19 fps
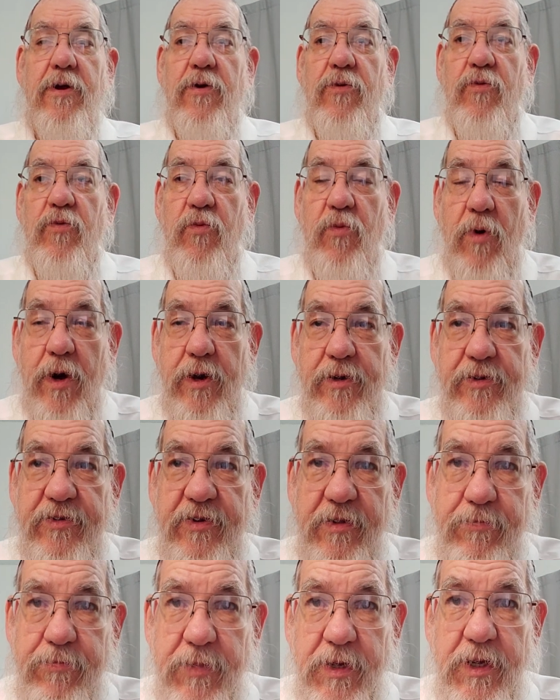What does
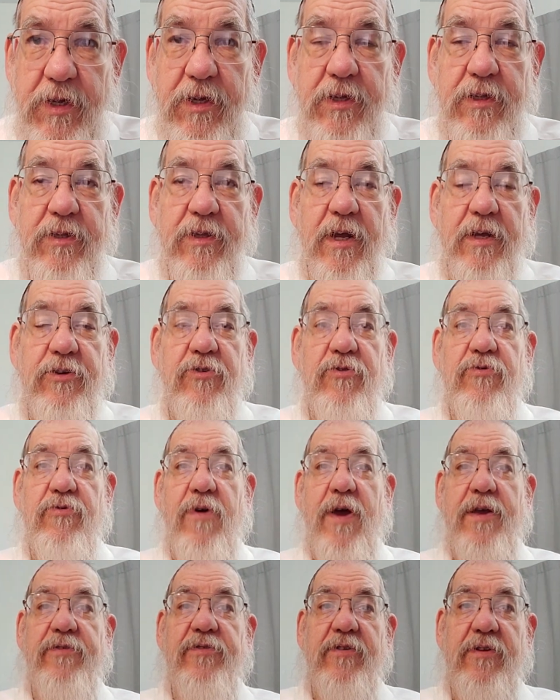it mean that you're
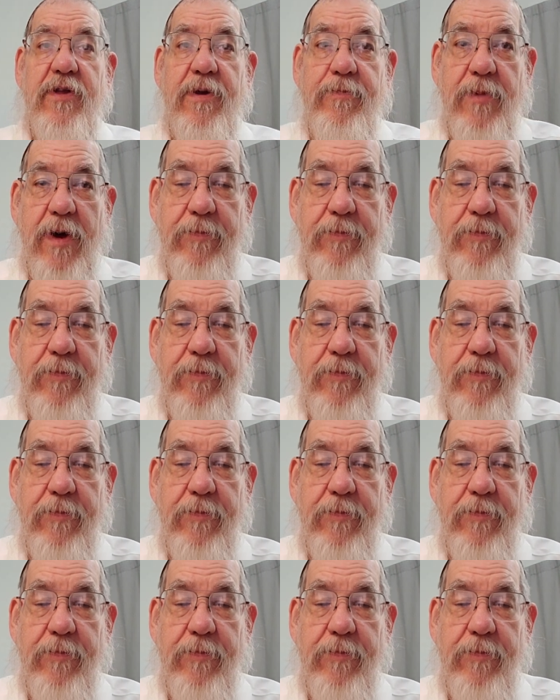raising them